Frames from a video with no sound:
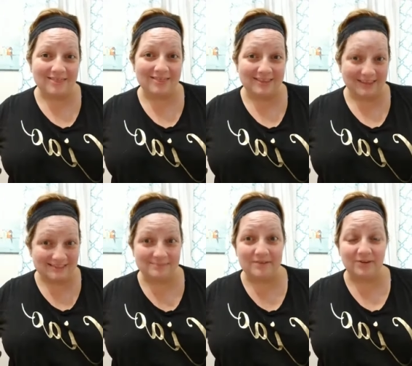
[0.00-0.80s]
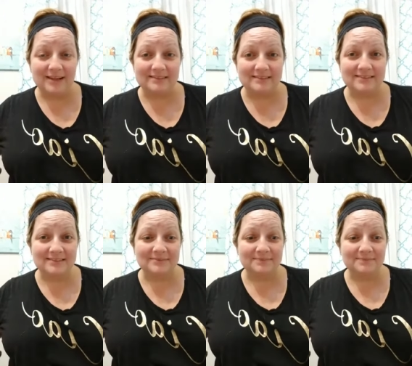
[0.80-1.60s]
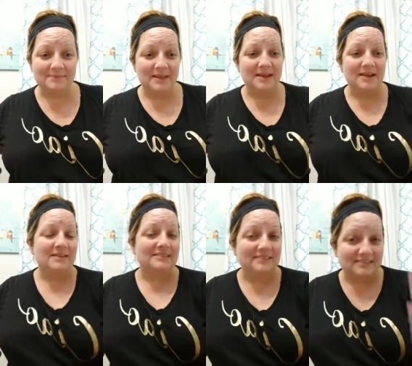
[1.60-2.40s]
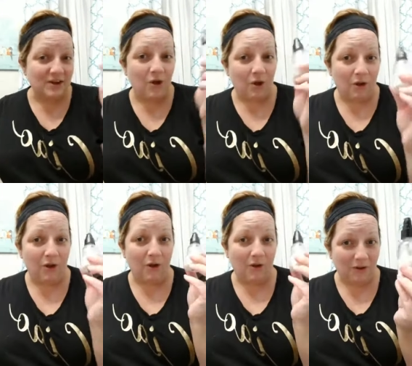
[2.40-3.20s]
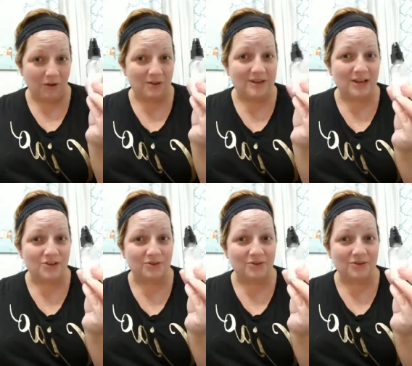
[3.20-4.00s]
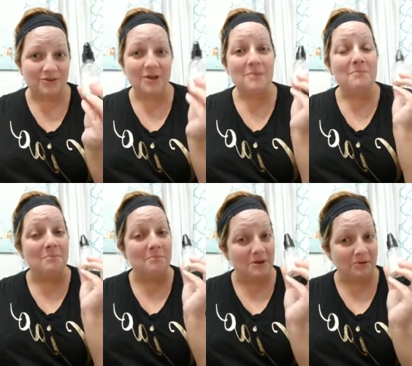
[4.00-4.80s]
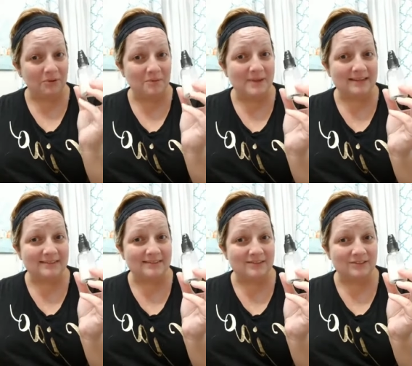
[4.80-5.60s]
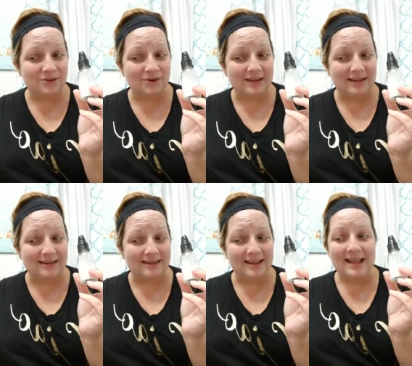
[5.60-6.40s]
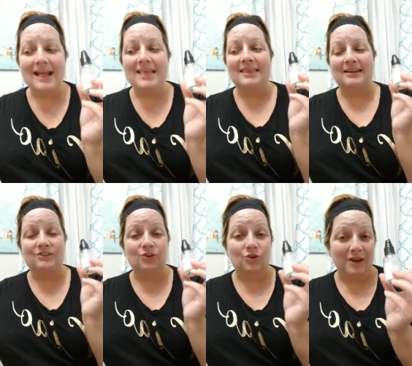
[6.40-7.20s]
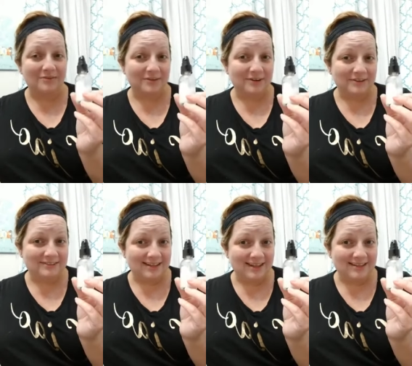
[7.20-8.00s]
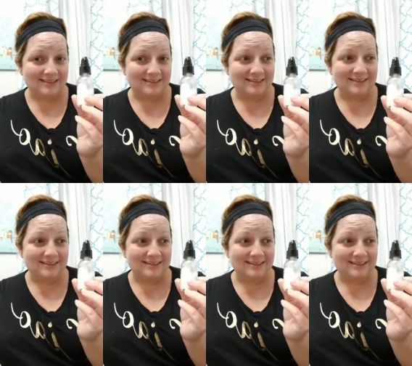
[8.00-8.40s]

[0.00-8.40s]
Yes, my friends, this is an all-natural mineral-based sunscreen that is great for your skin,